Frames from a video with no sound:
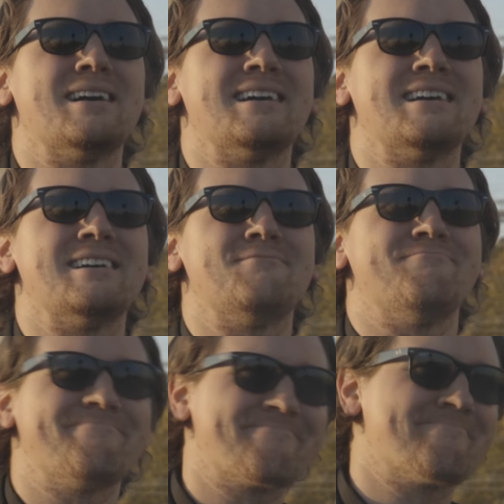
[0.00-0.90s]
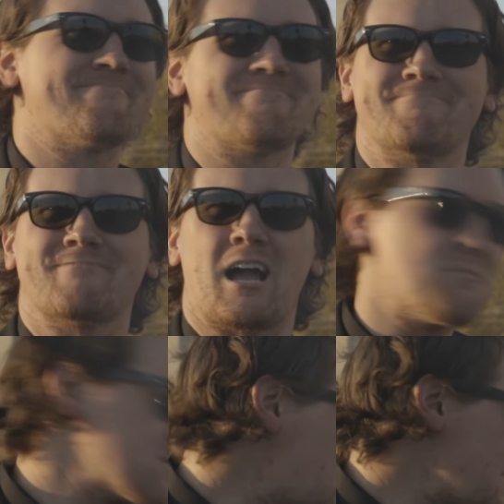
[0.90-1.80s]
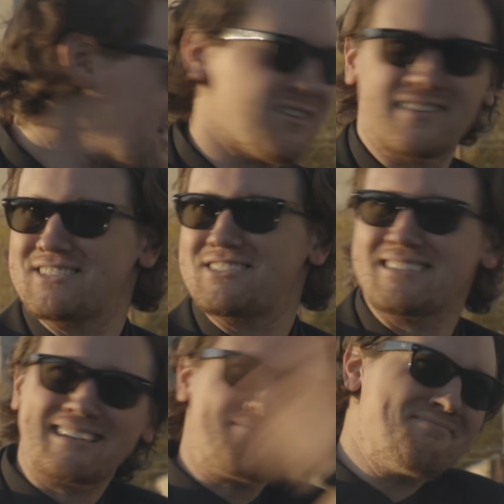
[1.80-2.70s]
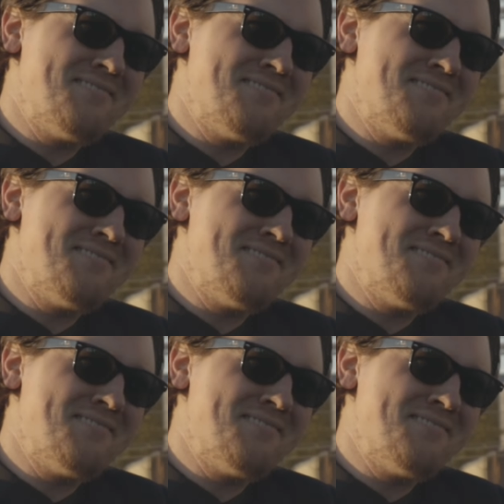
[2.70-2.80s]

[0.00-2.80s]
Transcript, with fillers: uh, I'm sorry about all this shit.